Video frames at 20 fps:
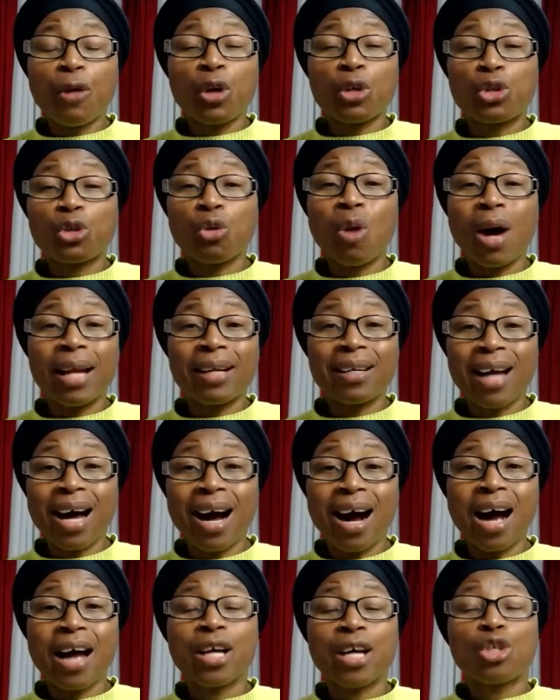you and
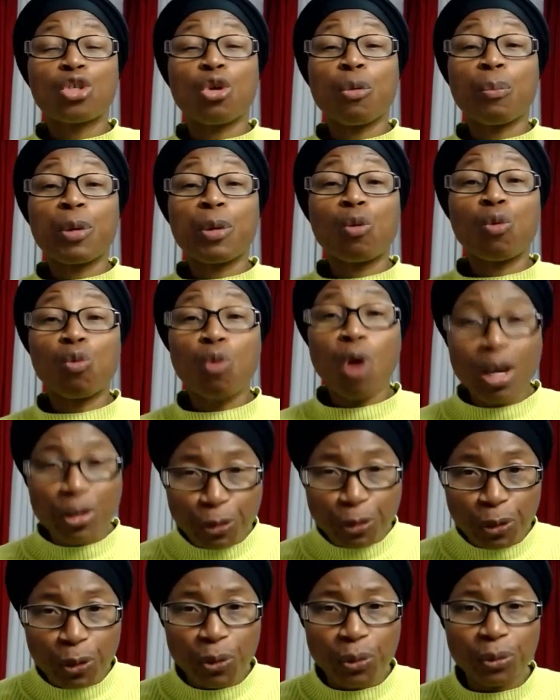I to be
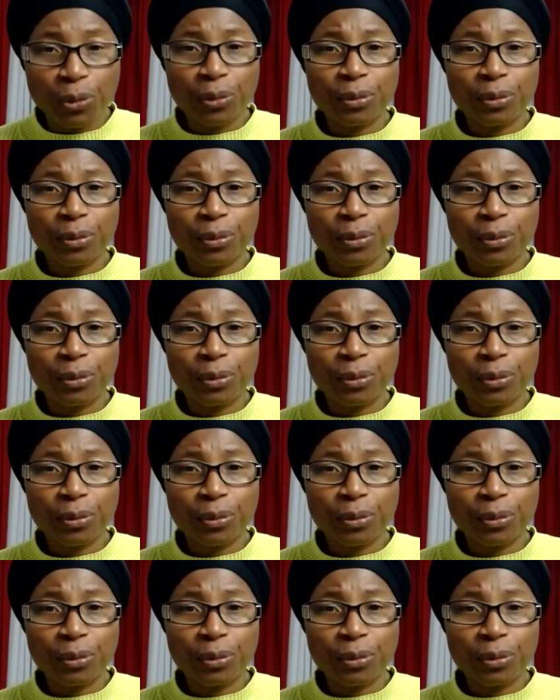watchful?